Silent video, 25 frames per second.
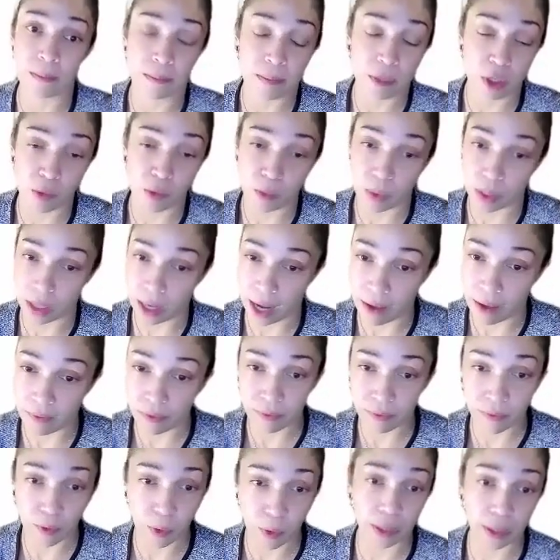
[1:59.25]
you want to have
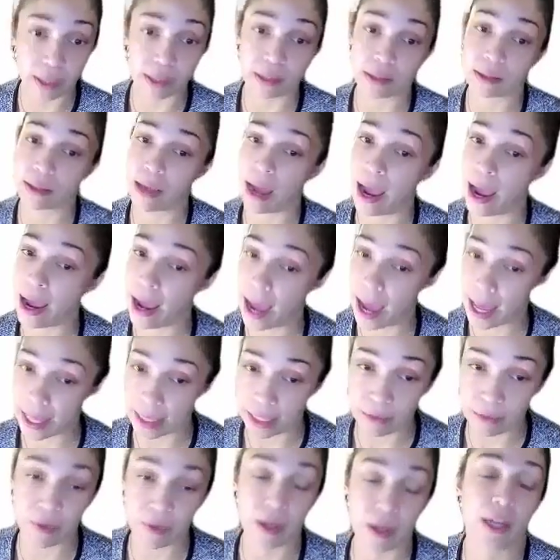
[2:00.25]
a voice, I
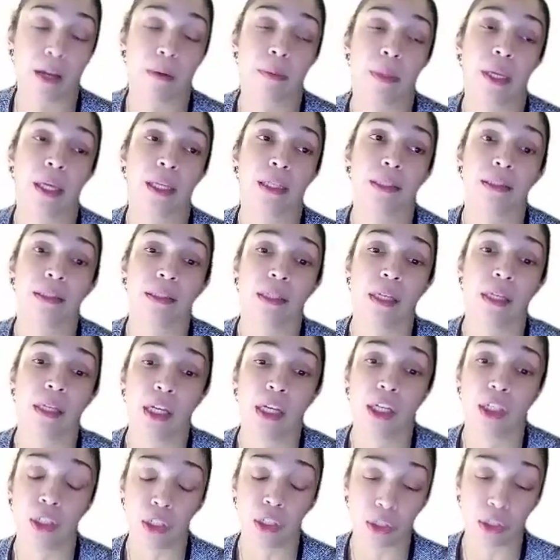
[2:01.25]
highly recommend
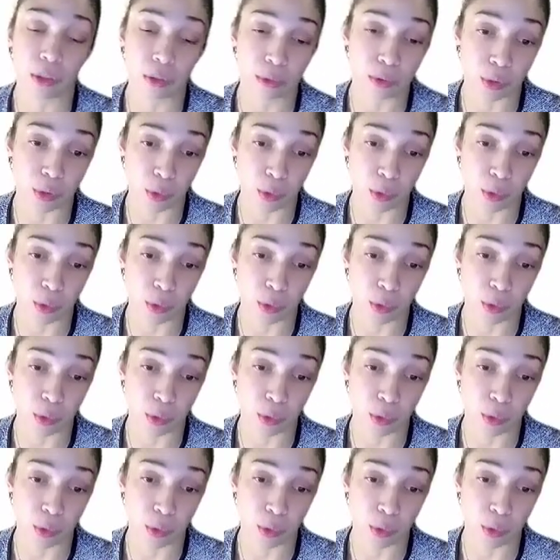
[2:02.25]
you